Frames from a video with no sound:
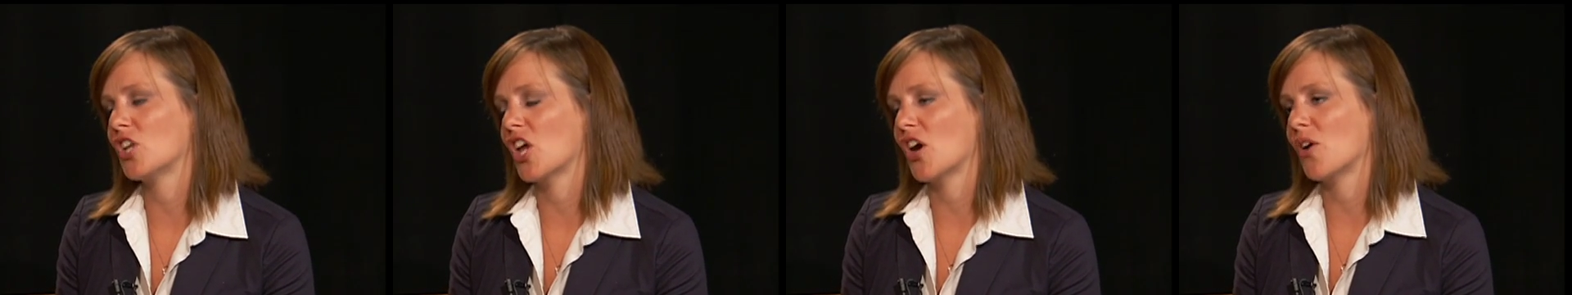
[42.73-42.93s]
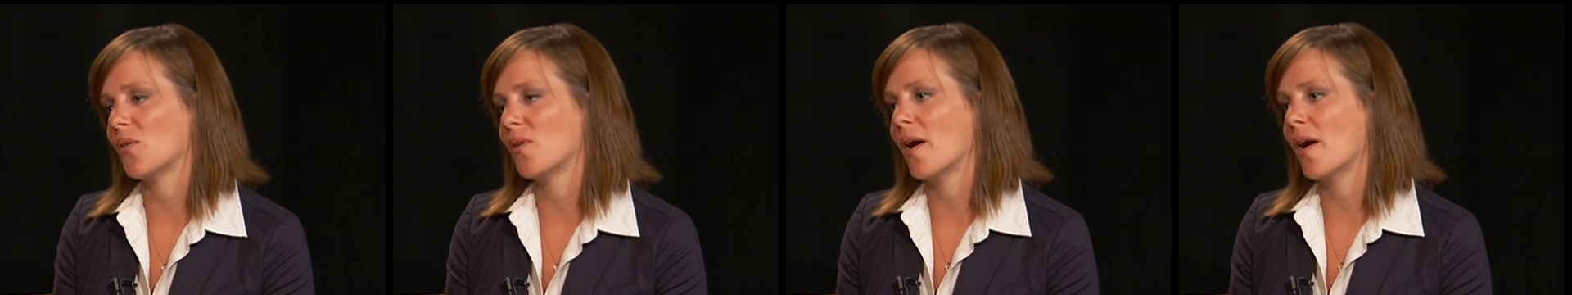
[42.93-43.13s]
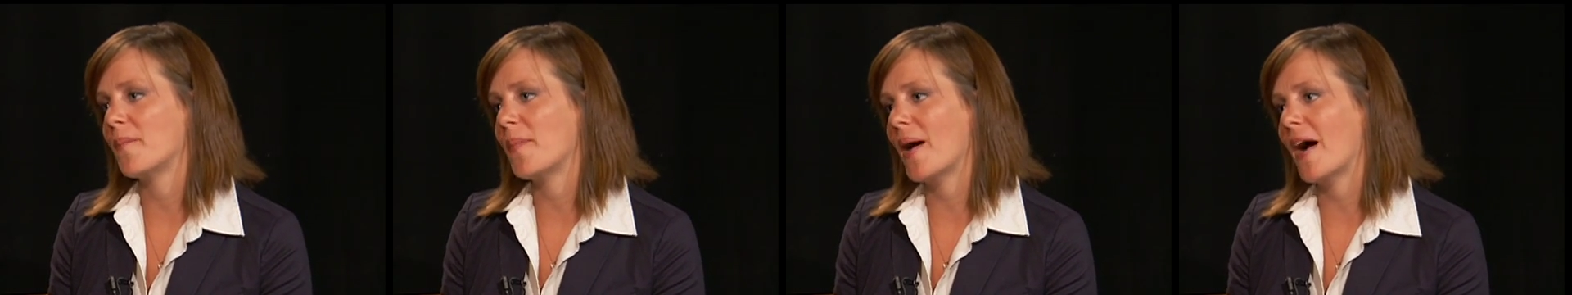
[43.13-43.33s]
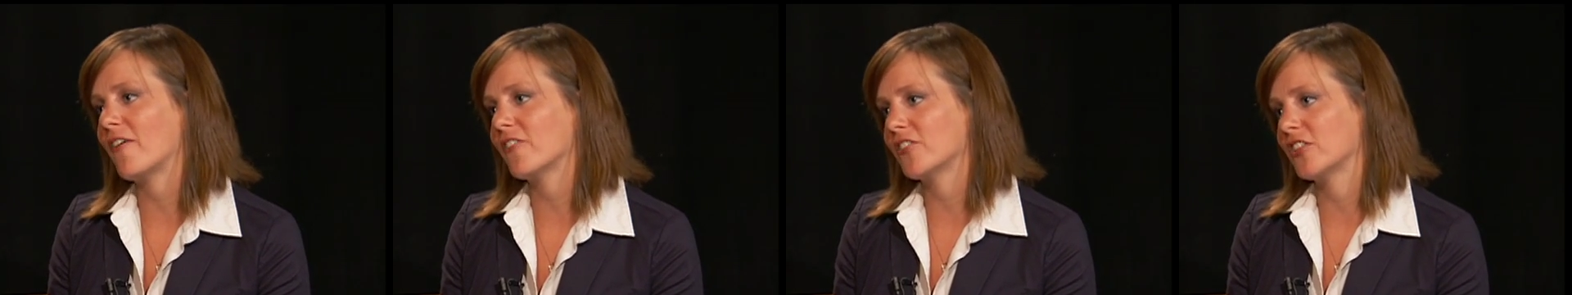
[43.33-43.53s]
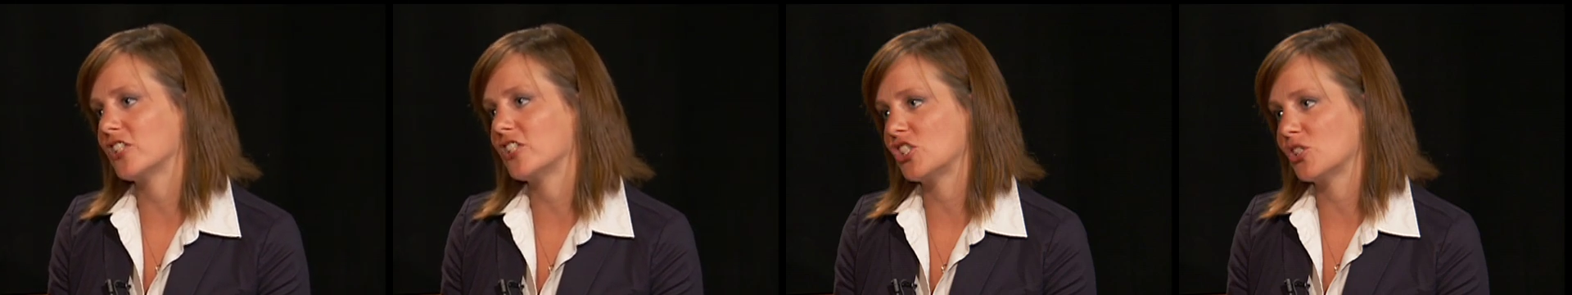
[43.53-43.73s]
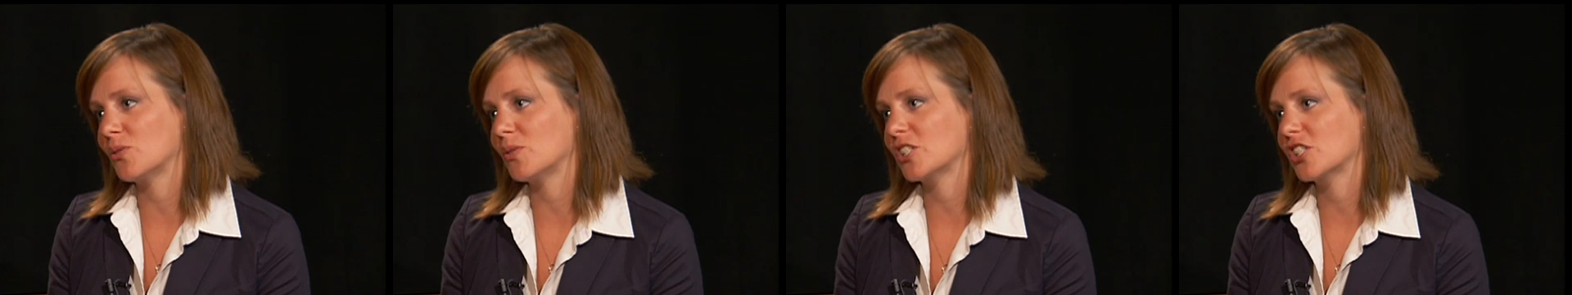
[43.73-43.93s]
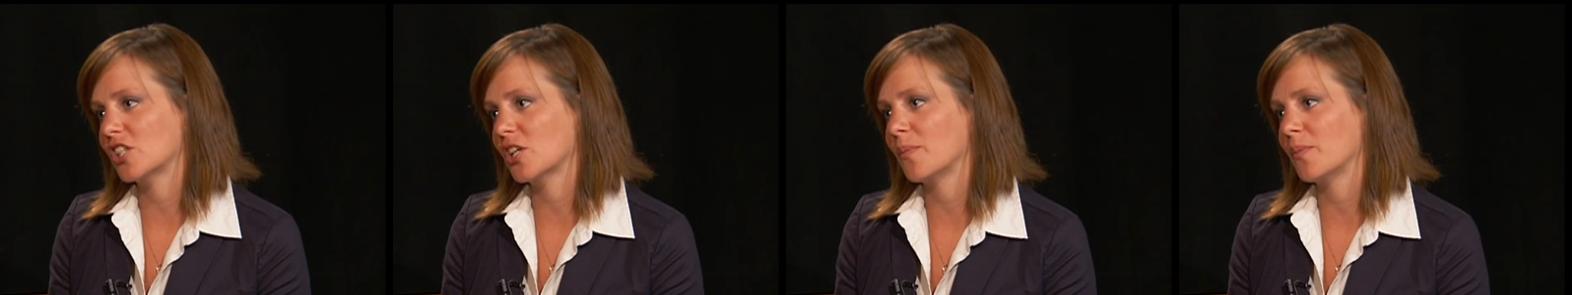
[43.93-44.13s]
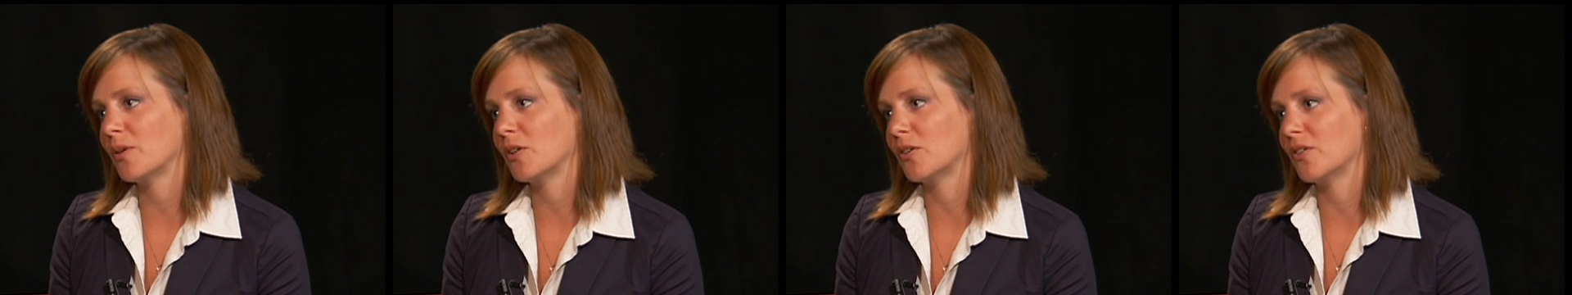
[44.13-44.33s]
know about the Jewish
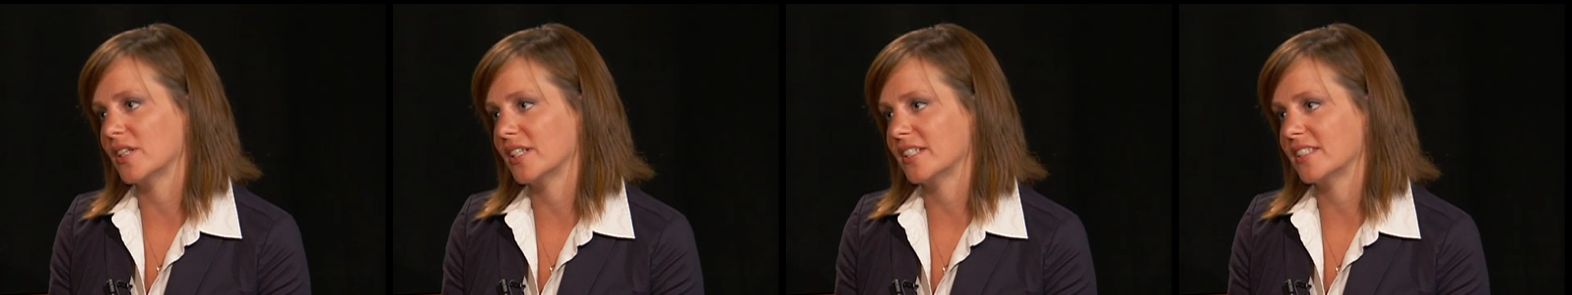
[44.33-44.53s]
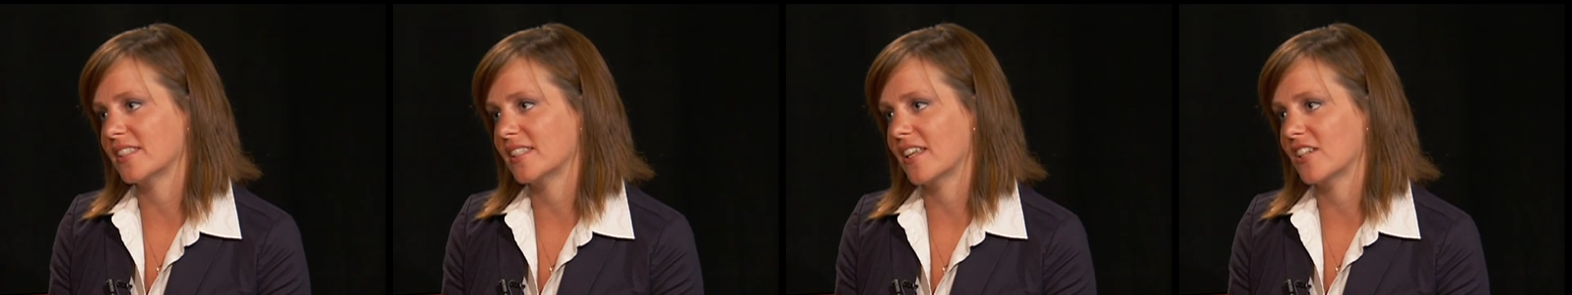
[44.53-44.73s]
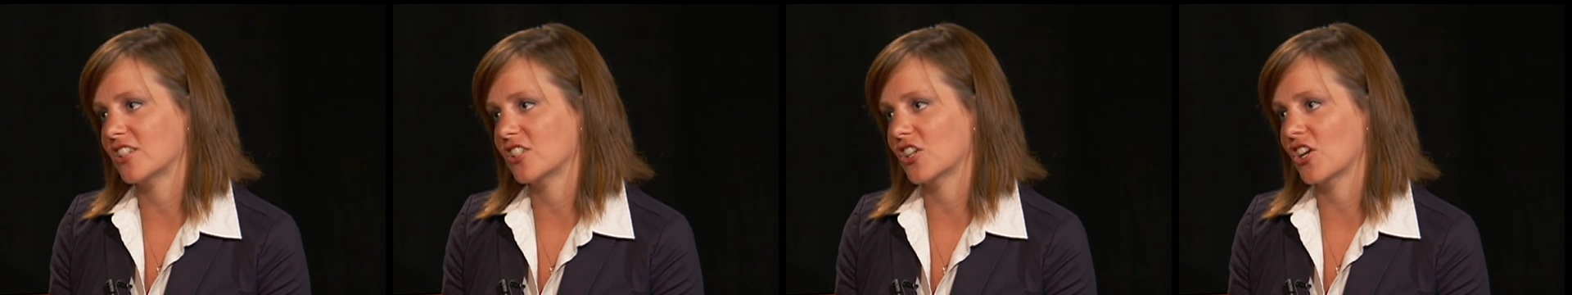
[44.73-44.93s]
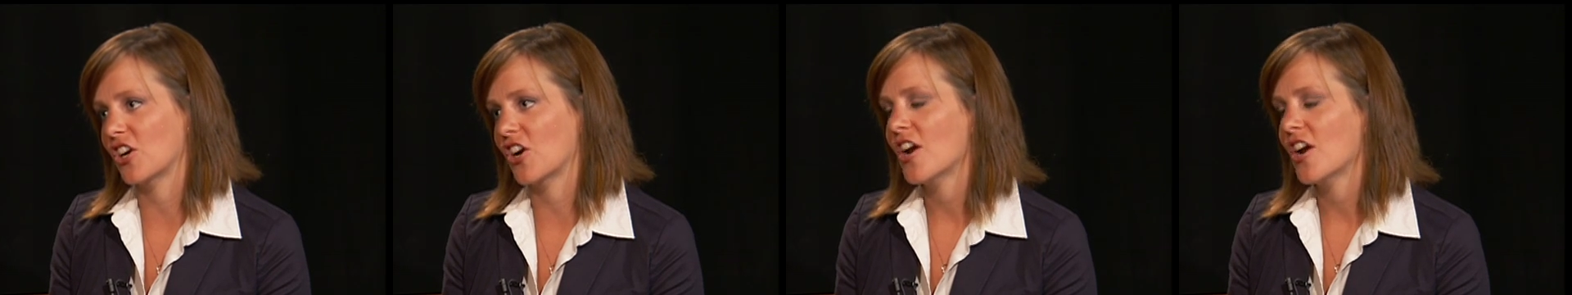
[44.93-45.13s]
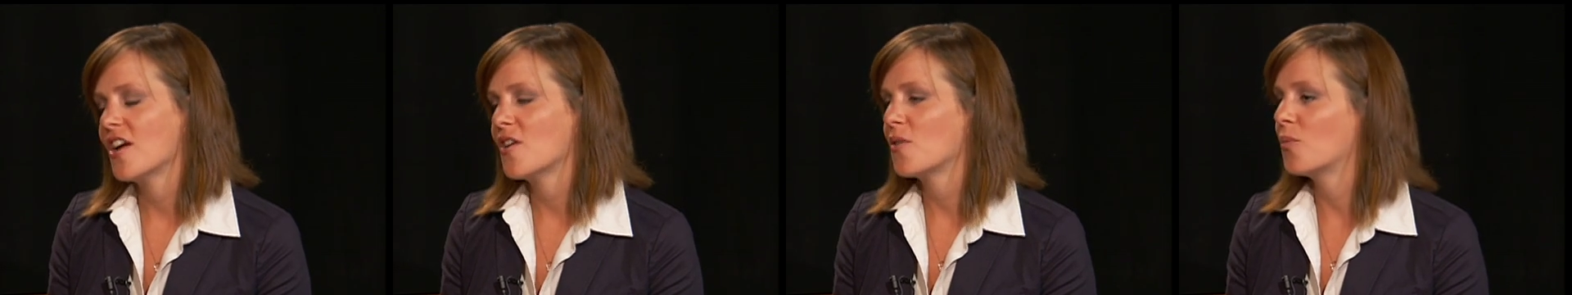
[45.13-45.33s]
Community Center,